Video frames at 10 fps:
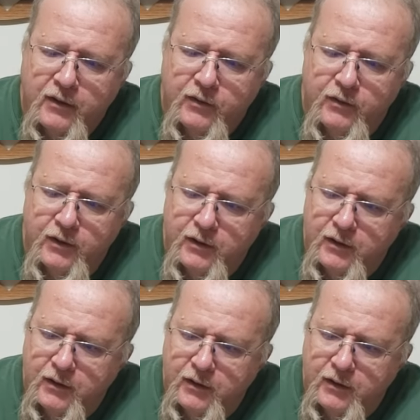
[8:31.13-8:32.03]

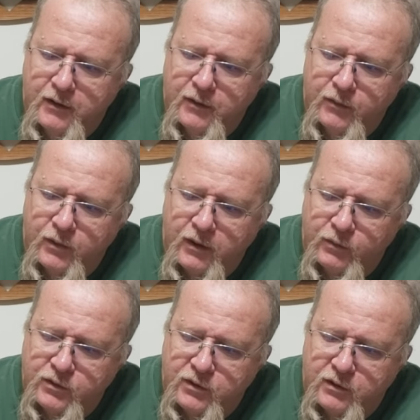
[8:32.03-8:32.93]
the when I
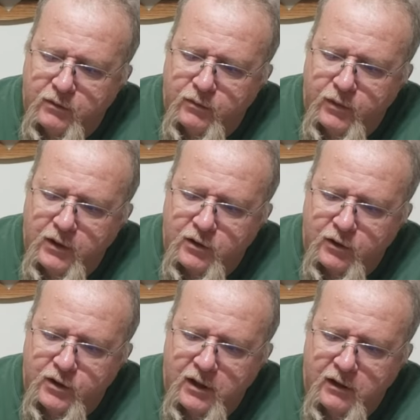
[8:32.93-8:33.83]
was
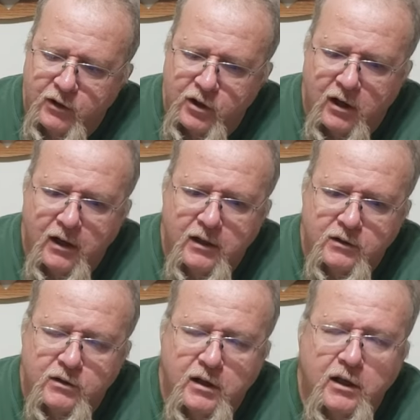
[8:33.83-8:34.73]
researching the
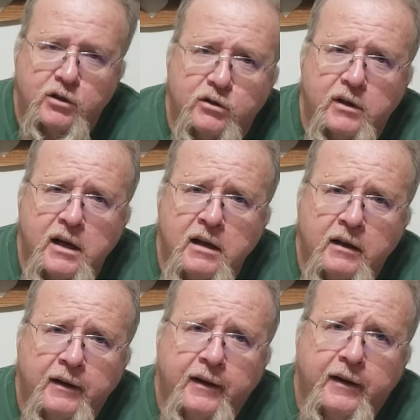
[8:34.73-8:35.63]
Johnny's history,
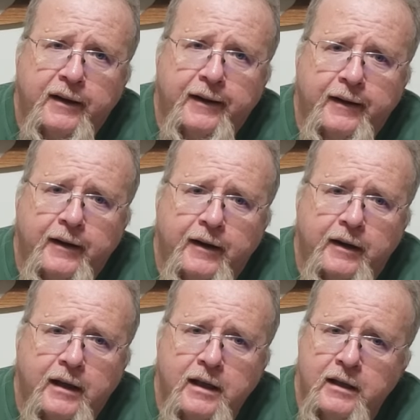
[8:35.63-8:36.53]
uh,
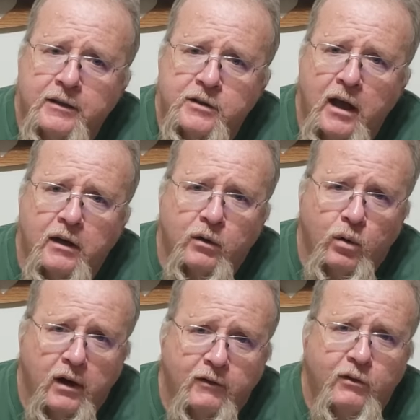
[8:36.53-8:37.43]
he has gotten
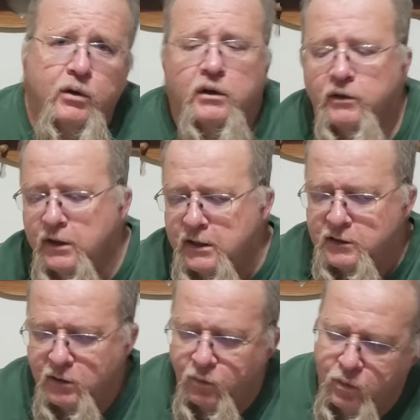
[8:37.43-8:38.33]
quite a few of
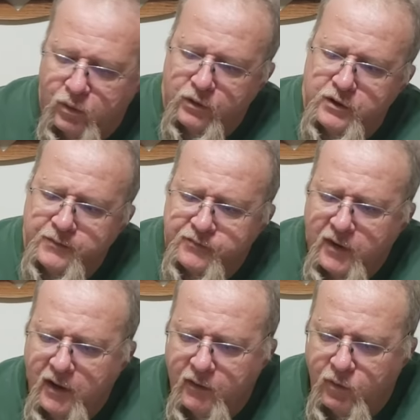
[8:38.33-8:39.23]
these awards.
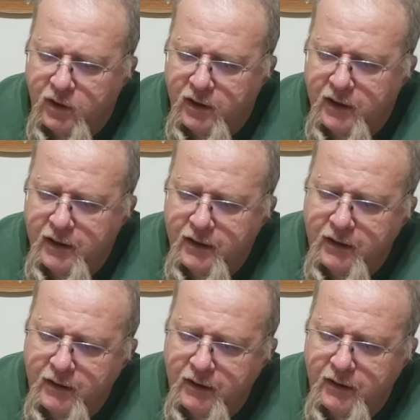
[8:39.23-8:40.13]
And what it
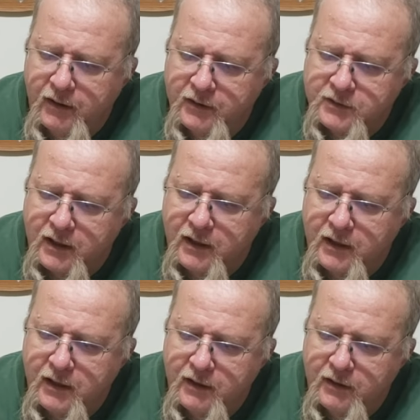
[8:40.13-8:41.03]
is a